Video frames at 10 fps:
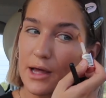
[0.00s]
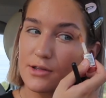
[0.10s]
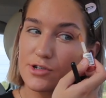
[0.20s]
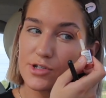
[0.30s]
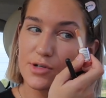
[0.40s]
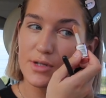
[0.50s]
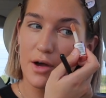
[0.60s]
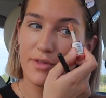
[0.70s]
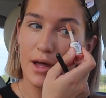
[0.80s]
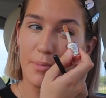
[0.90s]
Like, just use it
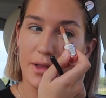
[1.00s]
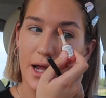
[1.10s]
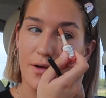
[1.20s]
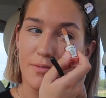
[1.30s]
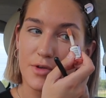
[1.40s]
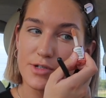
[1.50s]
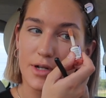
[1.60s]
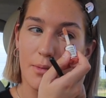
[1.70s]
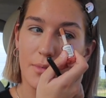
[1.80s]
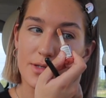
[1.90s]
off the applicator if I'm using it on